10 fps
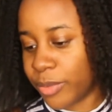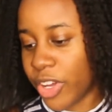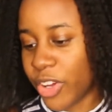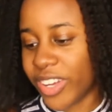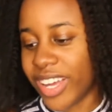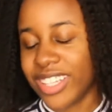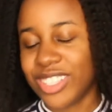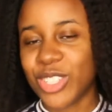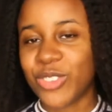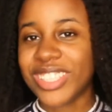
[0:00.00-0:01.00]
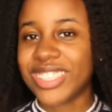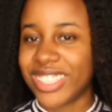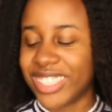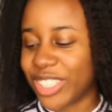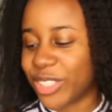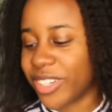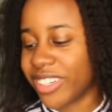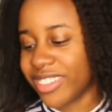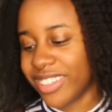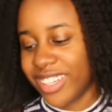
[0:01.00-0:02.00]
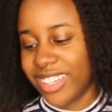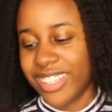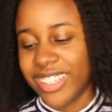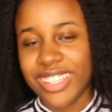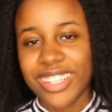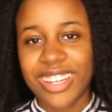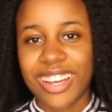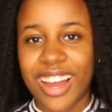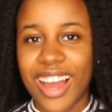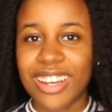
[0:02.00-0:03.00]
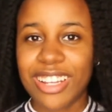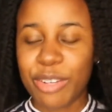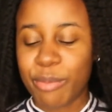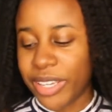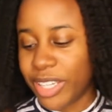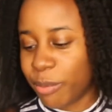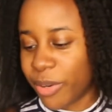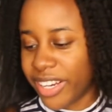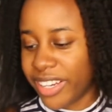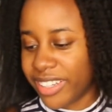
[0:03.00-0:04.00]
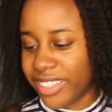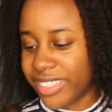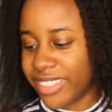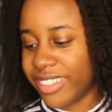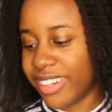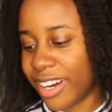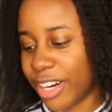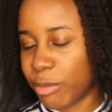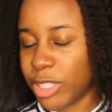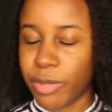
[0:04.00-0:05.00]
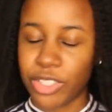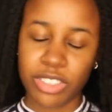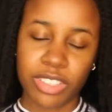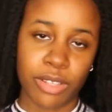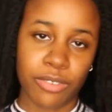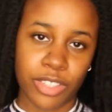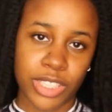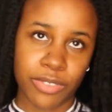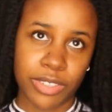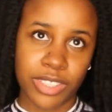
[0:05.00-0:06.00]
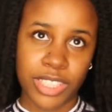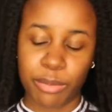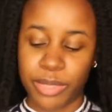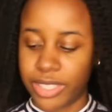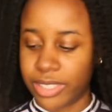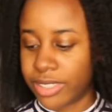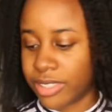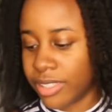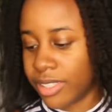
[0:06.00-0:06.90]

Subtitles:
Okay, so what didn't go well? I had a lot of monkey brain, especially in the first 15 minutes.